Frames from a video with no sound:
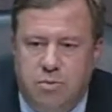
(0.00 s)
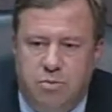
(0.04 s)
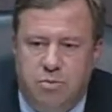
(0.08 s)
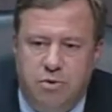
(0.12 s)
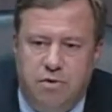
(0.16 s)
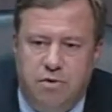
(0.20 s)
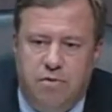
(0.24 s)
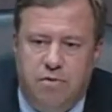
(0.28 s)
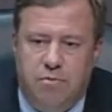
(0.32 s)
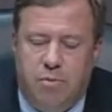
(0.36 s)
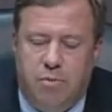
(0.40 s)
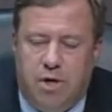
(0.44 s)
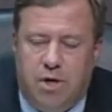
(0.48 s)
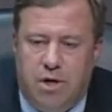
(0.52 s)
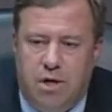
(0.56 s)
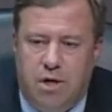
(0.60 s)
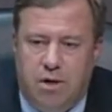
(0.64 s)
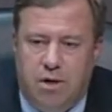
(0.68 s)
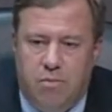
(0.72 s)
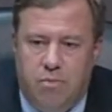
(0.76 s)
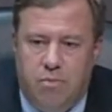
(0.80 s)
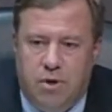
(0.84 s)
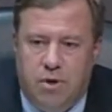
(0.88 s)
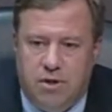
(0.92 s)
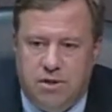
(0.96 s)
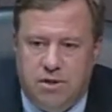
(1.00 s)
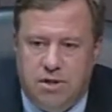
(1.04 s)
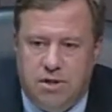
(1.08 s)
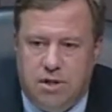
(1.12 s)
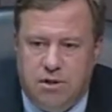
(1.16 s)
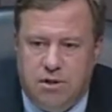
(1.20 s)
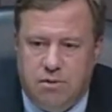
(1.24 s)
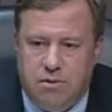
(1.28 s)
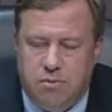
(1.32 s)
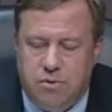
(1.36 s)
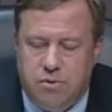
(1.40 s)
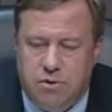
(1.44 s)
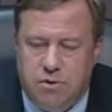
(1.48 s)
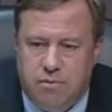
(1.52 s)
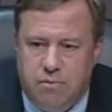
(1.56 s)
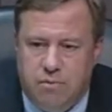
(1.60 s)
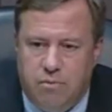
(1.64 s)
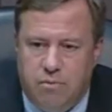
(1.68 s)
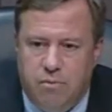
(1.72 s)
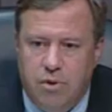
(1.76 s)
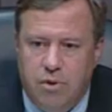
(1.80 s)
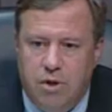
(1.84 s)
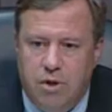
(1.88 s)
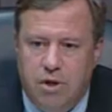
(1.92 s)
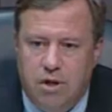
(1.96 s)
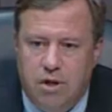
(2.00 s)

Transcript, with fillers: briefed by uh, Beth Sessions from